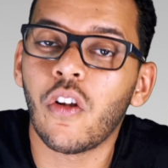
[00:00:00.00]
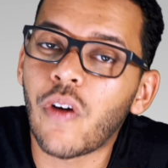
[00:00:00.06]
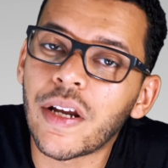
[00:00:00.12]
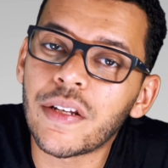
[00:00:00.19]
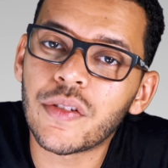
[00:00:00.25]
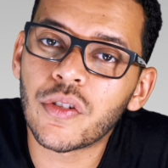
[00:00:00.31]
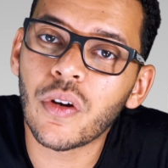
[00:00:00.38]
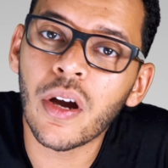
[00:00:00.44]
All
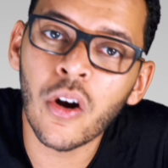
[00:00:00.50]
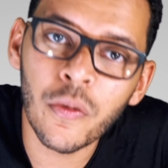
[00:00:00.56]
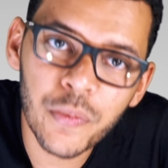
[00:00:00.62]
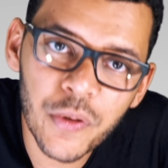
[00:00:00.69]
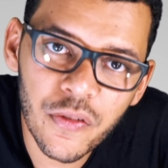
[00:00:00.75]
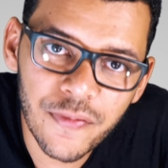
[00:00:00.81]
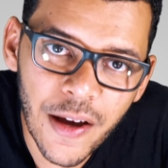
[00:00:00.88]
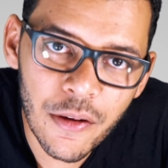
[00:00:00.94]
right, so I hope
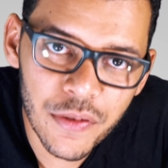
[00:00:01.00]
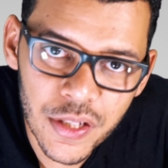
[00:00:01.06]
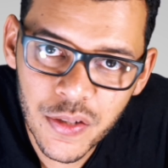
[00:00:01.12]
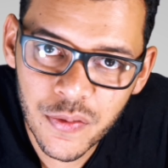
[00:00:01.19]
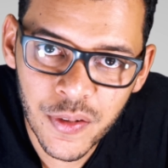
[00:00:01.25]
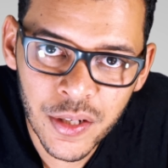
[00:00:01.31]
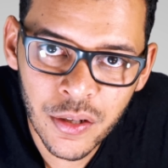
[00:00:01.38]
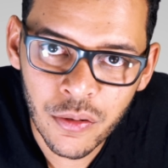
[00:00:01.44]
you found this
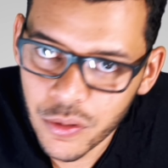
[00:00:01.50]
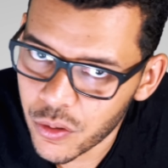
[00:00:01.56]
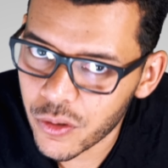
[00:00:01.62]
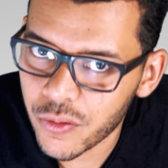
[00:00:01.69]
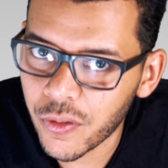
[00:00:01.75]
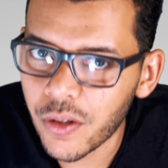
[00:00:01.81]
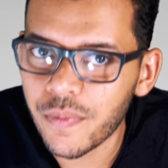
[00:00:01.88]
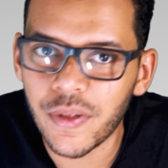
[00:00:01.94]
video
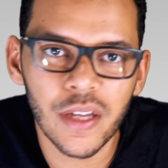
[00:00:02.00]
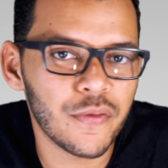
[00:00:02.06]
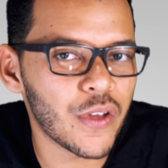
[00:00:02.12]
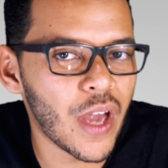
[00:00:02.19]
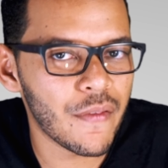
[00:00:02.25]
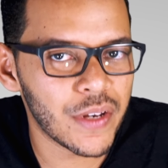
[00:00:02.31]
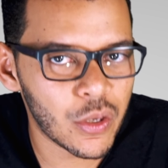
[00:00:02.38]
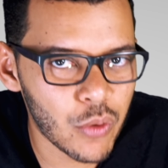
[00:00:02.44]
useful. If you
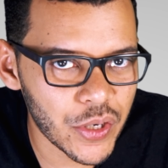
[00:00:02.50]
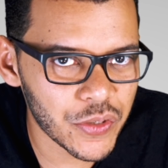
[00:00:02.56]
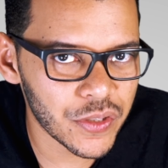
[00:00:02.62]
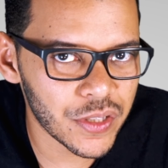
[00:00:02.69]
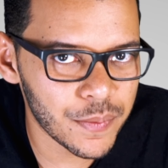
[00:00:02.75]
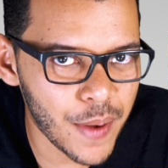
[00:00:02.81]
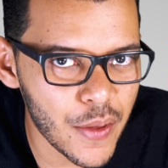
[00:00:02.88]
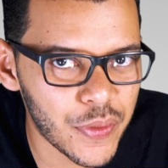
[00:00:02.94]
have any
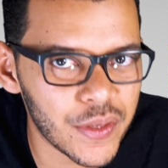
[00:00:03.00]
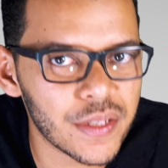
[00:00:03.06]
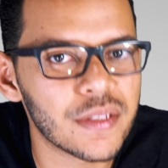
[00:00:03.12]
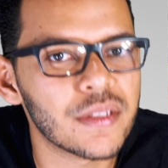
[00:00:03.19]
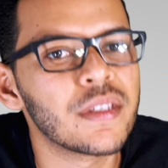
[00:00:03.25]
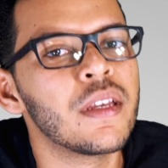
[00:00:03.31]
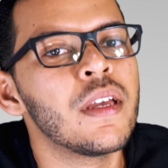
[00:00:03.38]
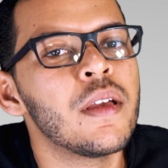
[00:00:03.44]
questions about
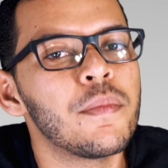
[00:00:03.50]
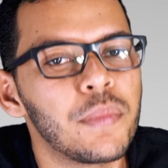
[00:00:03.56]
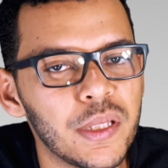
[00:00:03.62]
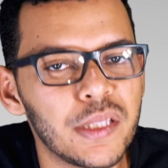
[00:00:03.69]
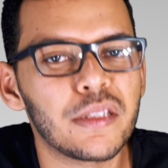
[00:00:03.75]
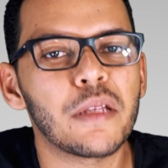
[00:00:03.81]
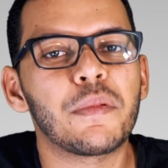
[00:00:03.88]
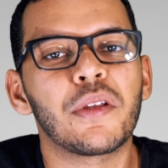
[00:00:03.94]
this,
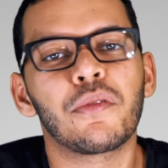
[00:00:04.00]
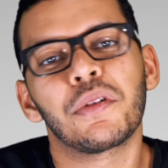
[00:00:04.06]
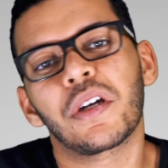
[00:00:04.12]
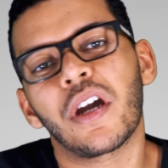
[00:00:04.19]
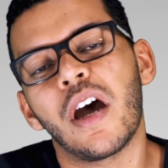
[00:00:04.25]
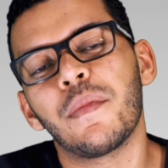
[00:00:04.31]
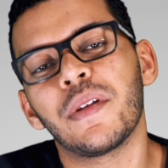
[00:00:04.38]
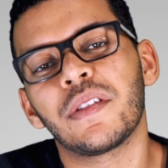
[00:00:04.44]
please let me know in the
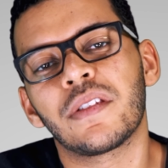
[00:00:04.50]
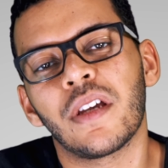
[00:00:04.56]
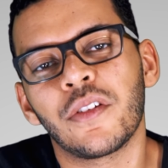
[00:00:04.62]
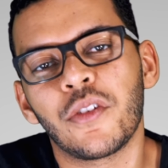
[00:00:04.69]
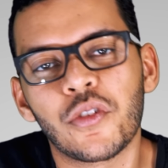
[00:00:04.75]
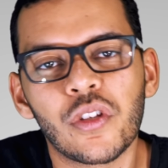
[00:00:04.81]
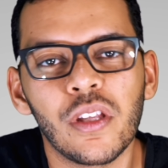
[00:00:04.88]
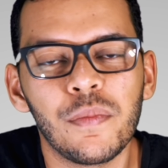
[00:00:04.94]
comments. I
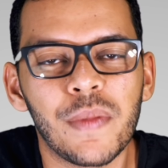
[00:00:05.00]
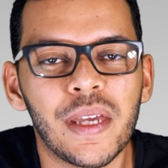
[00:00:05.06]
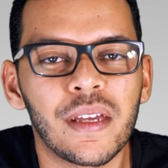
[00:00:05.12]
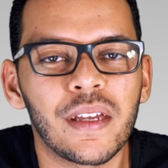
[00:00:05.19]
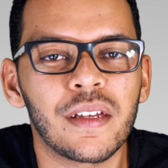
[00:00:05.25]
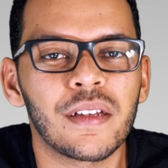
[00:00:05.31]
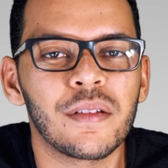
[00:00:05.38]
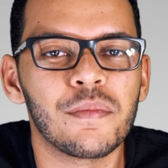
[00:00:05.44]
usually
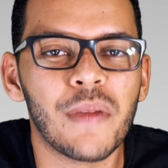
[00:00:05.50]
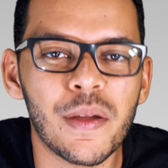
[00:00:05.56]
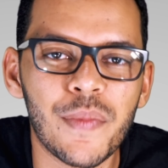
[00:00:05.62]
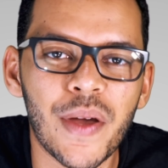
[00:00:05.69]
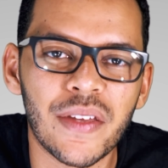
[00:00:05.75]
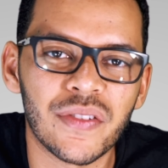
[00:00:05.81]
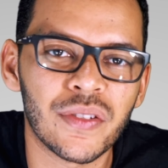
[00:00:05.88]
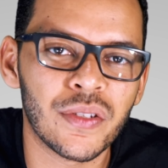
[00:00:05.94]
make my
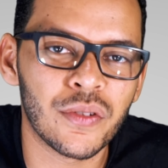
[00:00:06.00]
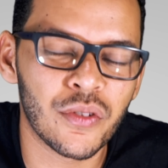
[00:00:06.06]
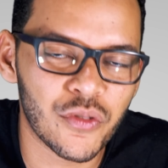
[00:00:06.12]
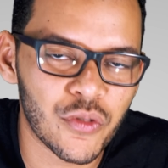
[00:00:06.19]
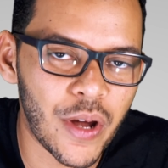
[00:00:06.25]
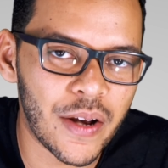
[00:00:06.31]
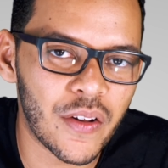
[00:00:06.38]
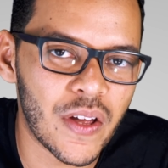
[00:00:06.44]
best to
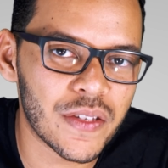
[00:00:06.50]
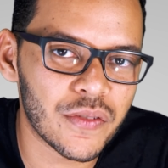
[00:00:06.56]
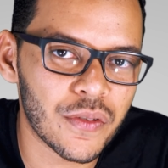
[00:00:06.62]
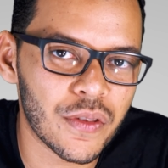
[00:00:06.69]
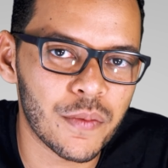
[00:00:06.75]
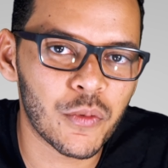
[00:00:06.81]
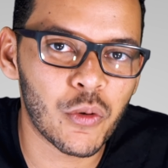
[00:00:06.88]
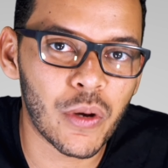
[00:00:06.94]
try to answer them